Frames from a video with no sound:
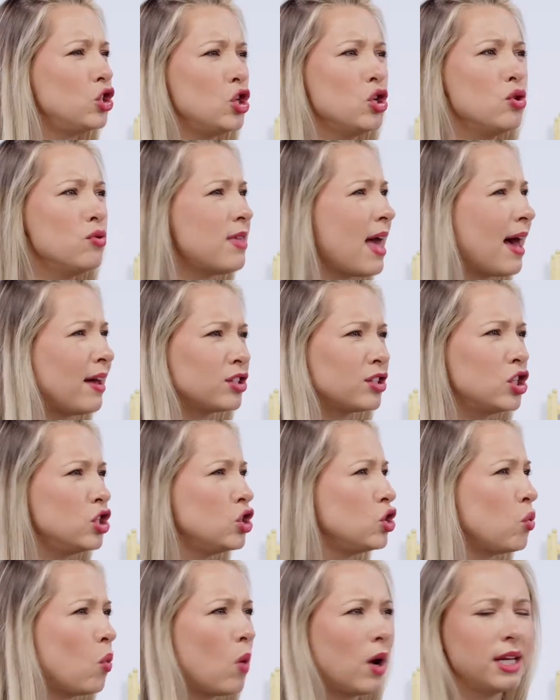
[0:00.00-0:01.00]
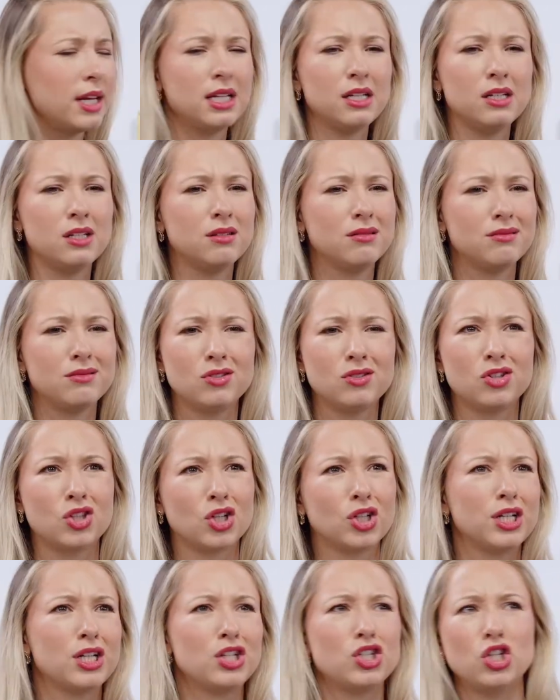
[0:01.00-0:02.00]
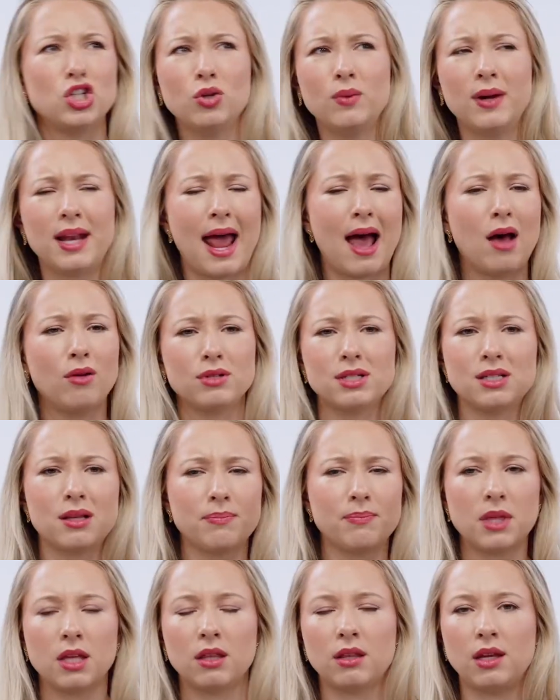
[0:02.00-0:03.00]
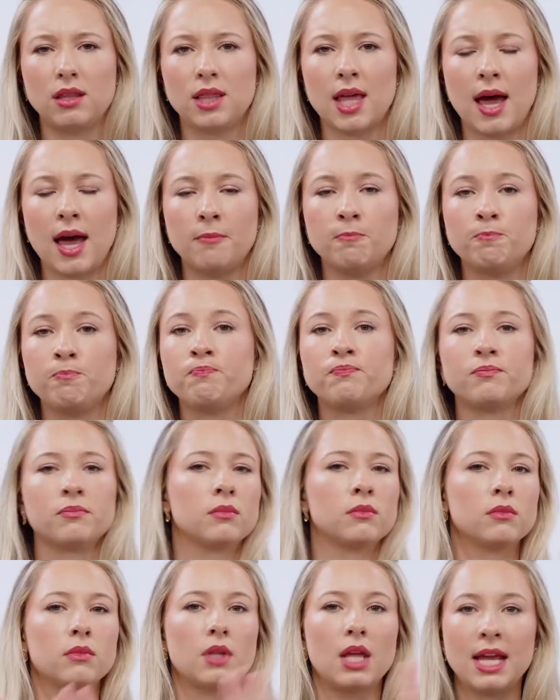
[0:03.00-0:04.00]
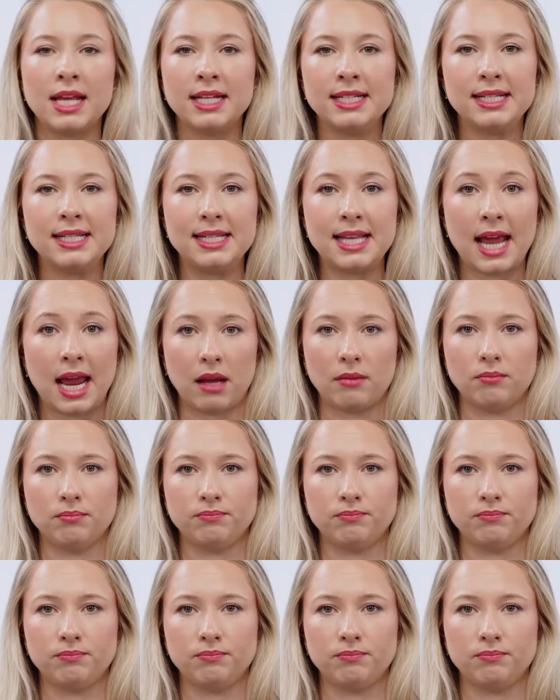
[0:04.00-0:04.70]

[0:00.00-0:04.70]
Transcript: 2020, 32 an ounce, something like that. Insane.